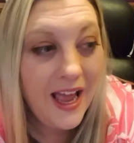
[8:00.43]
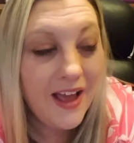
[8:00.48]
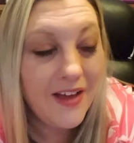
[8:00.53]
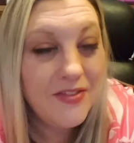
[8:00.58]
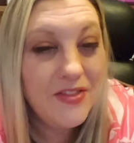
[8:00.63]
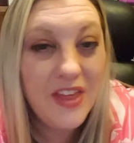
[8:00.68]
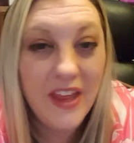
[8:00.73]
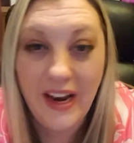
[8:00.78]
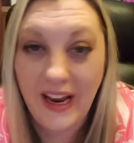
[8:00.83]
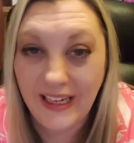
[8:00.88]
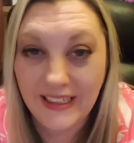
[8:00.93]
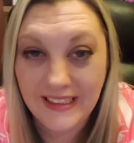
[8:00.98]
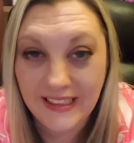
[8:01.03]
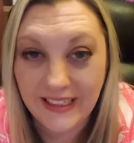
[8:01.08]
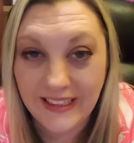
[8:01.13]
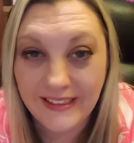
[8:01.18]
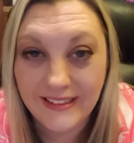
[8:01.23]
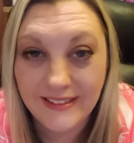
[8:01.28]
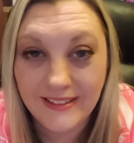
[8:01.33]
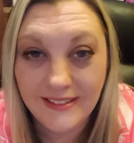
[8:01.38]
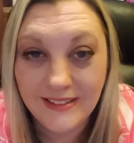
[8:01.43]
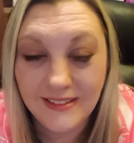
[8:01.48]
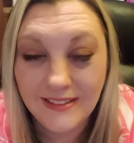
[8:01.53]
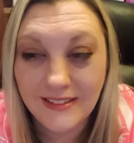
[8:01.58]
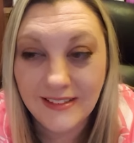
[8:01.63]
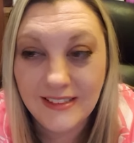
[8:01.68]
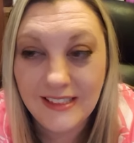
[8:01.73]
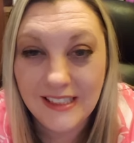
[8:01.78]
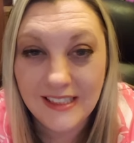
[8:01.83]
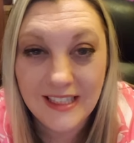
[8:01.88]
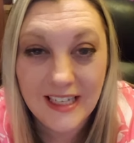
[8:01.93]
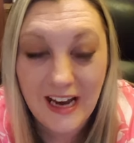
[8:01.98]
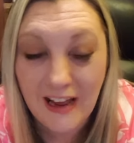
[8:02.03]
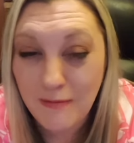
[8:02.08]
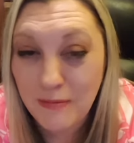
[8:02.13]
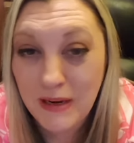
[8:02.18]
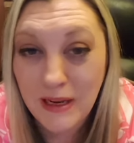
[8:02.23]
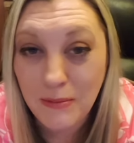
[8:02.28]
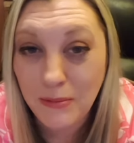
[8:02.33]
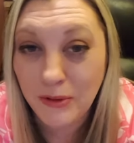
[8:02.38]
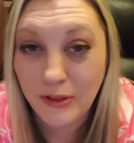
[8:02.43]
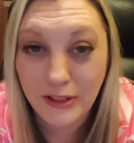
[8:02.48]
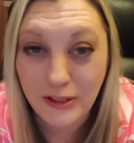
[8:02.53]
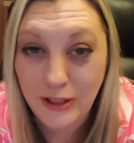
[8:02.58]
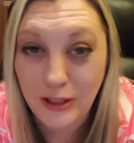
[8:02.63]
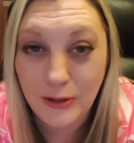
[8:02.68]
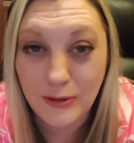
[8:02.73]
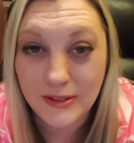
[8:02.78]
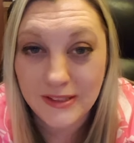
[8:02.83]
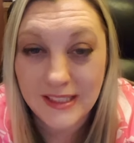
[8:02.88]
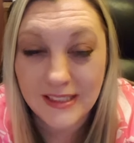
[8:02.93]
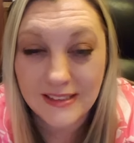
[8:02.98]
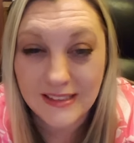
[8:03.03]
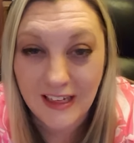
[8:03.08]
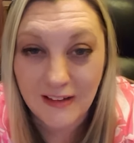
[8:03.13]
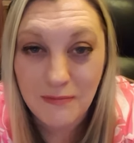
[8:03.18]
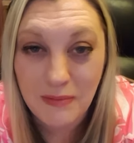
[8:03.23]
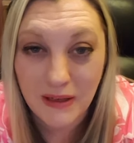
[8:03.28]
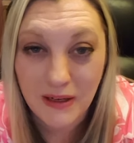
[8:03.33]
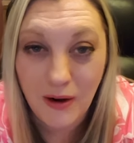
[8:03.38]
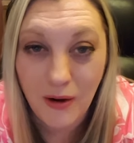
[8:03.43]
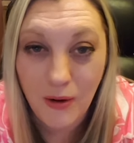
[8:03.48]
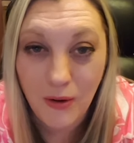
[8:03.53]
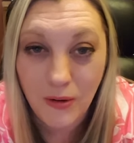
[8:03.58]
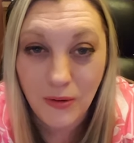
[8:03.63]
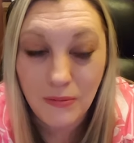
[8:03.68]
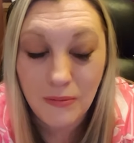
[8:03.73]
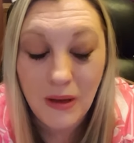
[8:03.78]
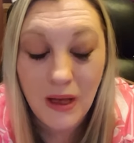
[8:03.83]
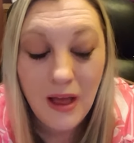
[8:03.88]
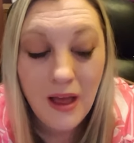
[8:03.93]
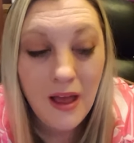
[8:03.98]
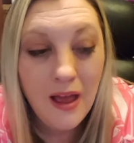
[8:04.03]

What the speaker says: than I've been able to do since I've been home.